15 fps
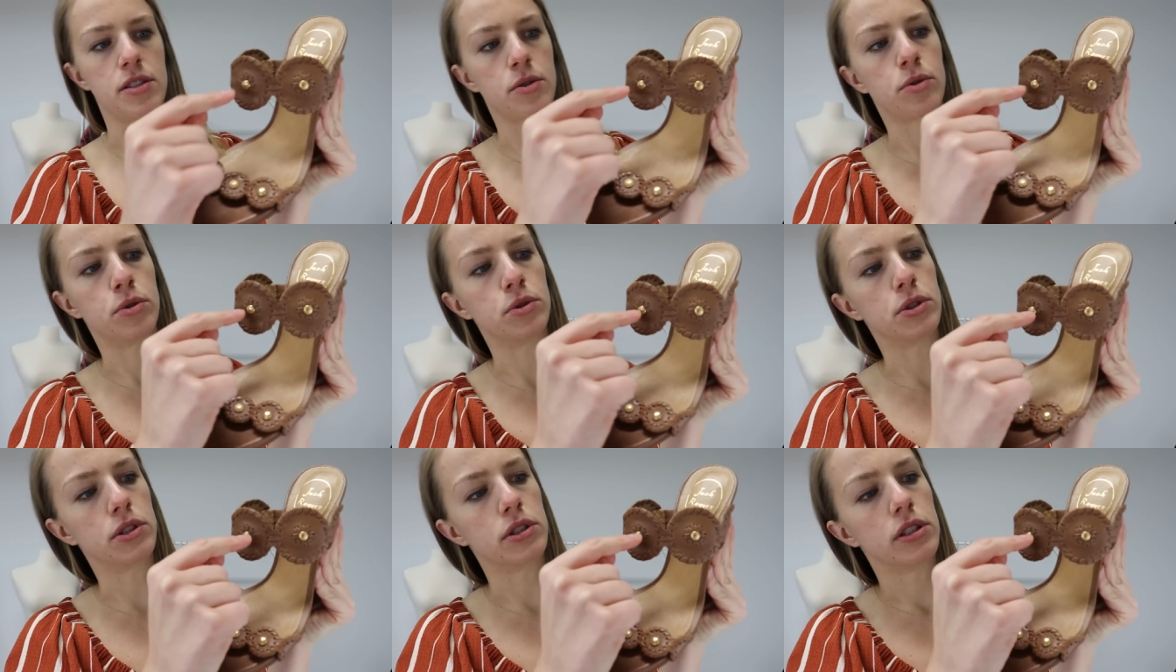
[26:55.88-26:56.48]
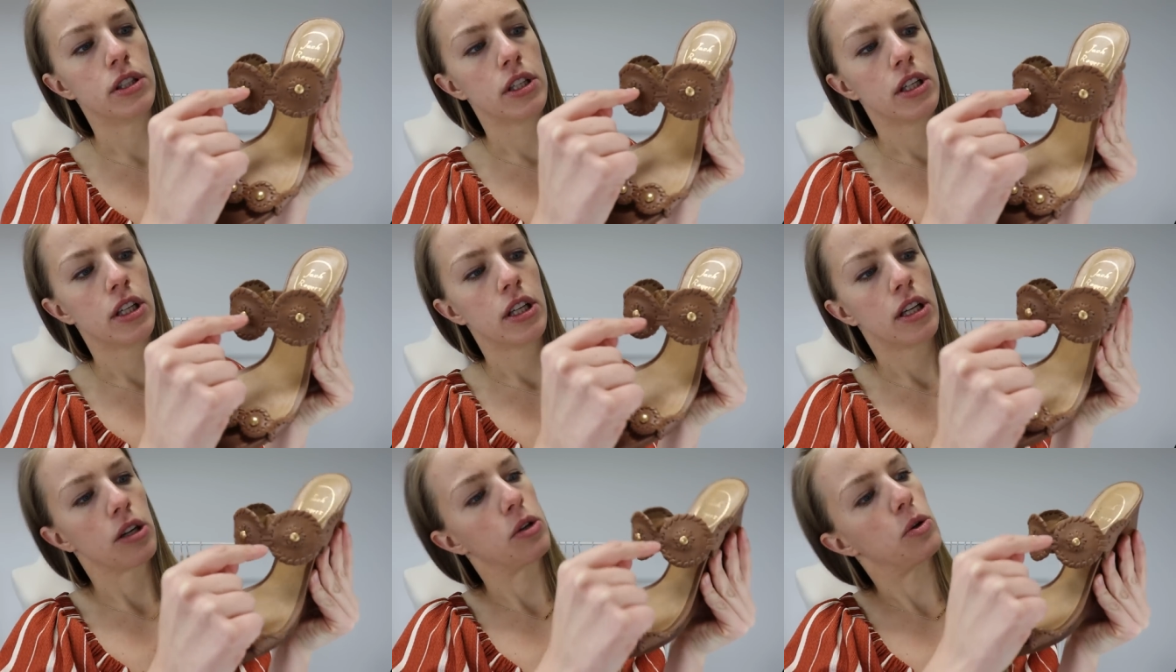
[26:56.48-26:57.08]
these cool
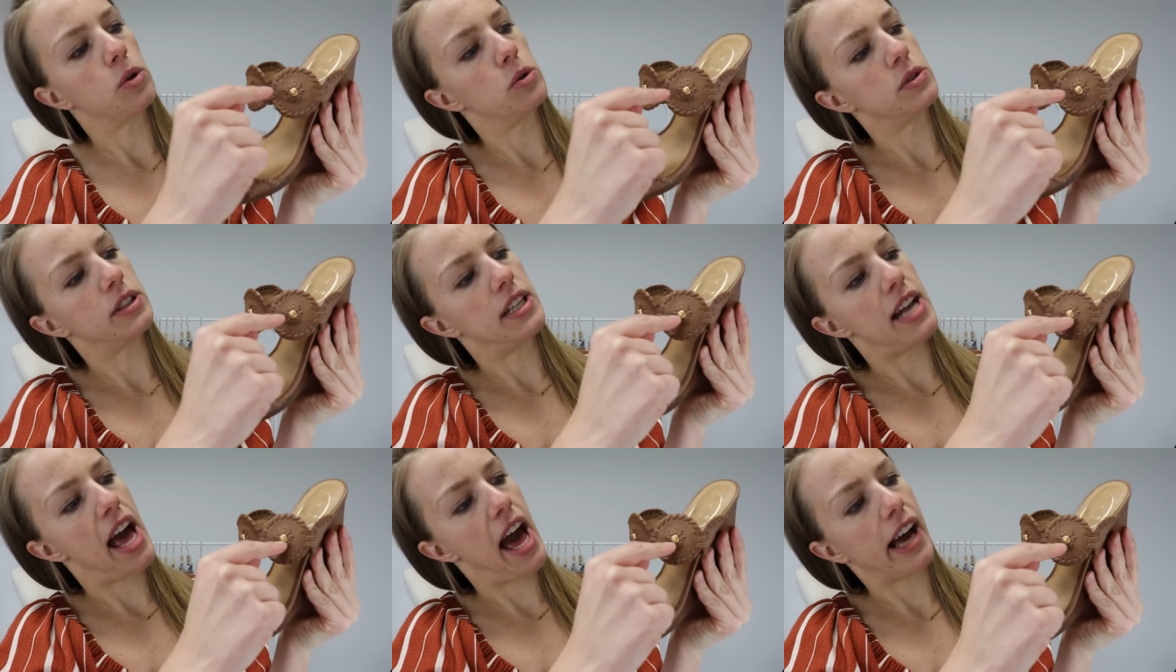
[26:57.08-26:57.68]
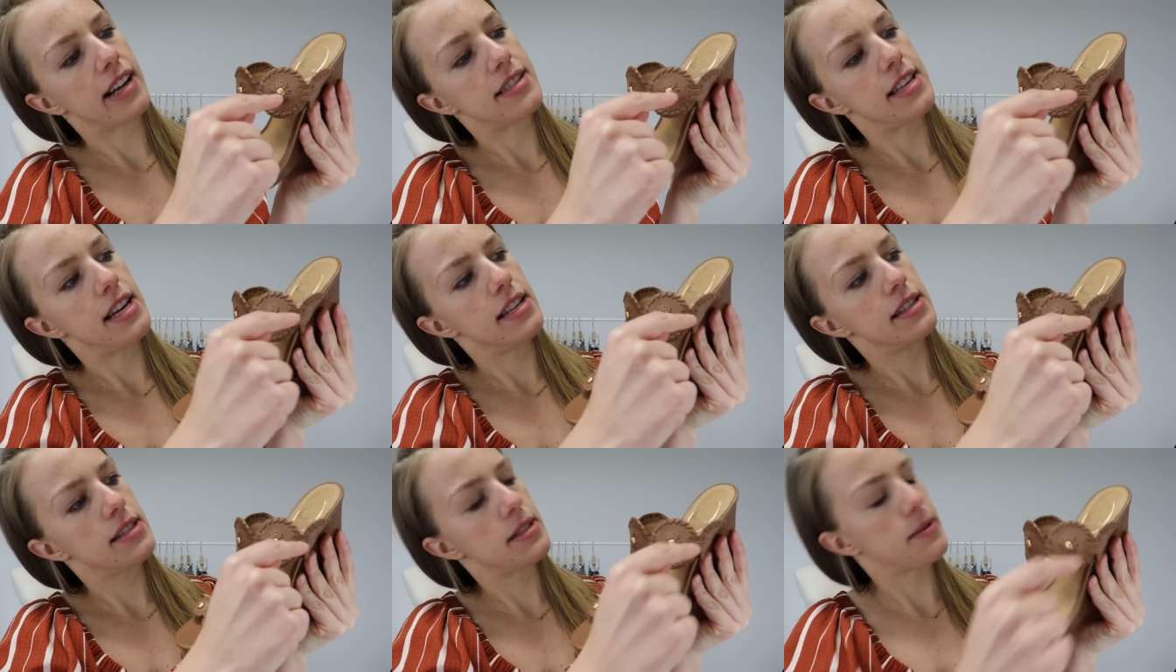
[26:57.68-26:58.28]
golden
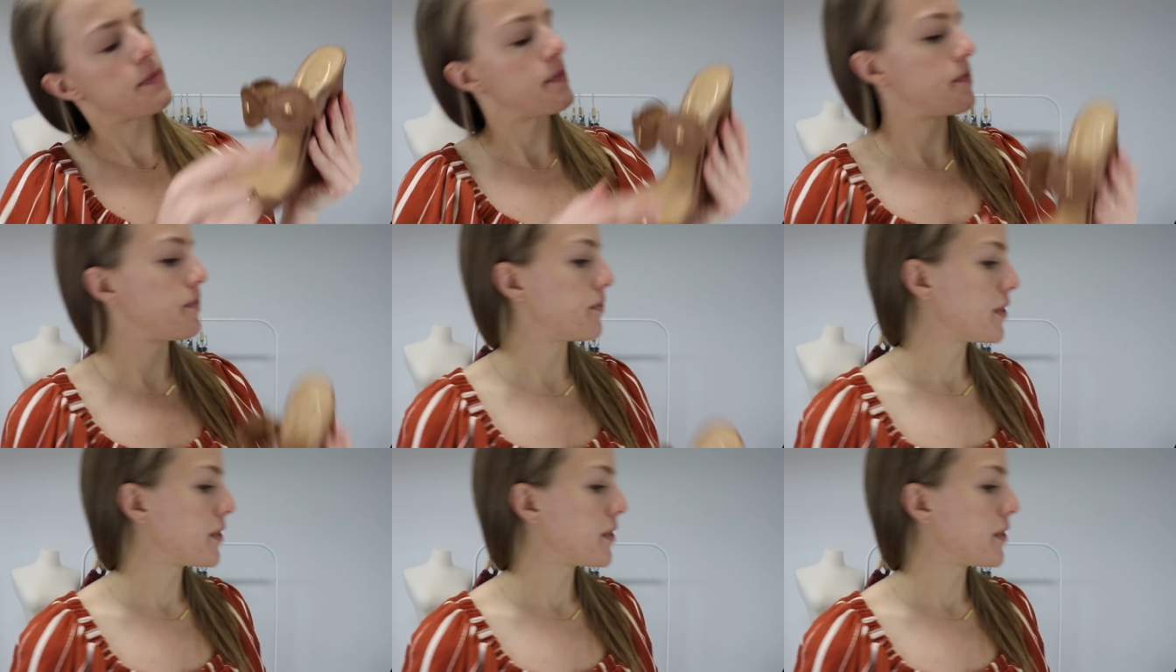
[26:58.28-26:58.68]
accents.